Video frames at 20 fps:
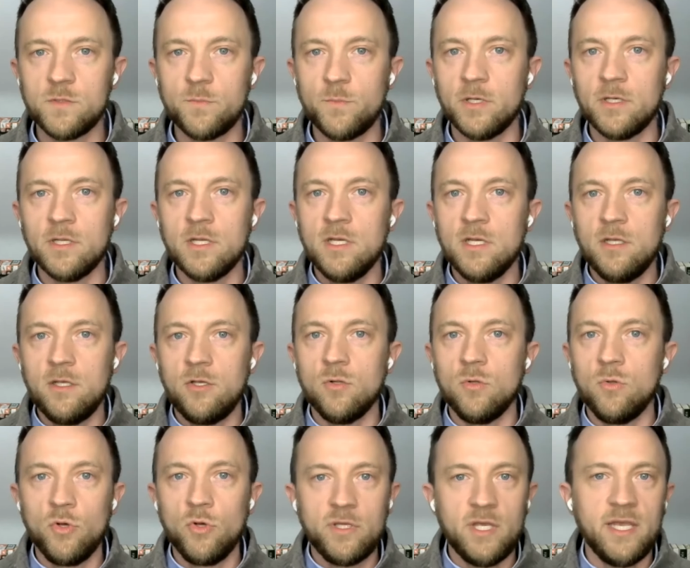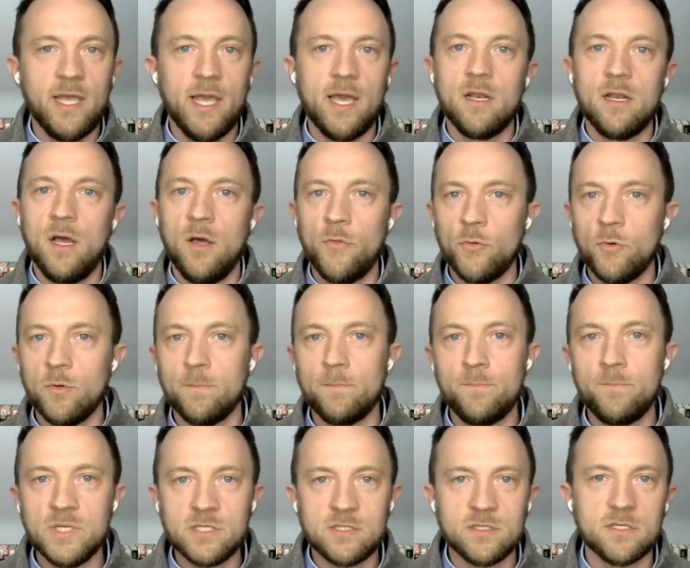But, you know, looking at other
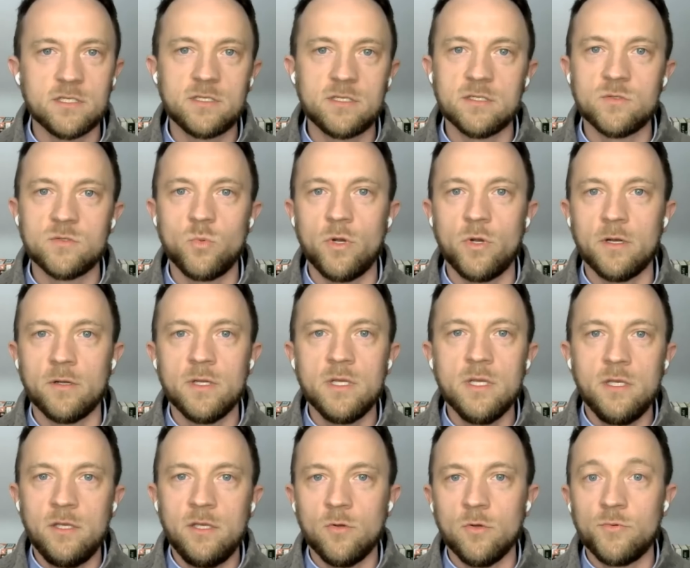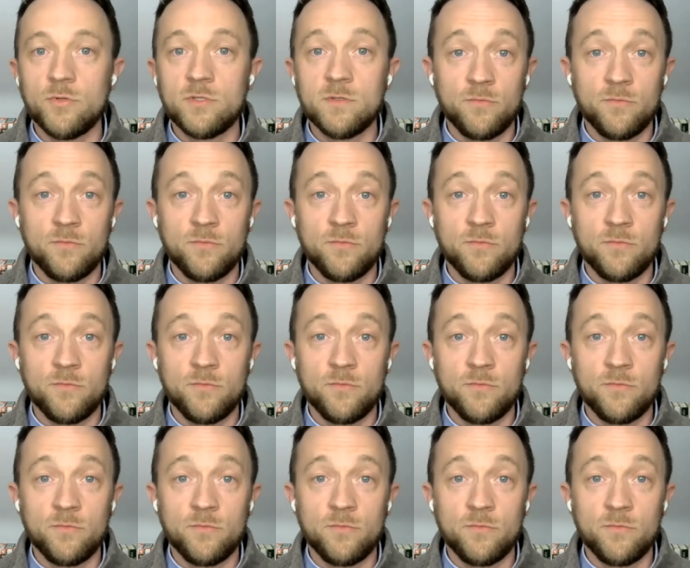businesses where, you know,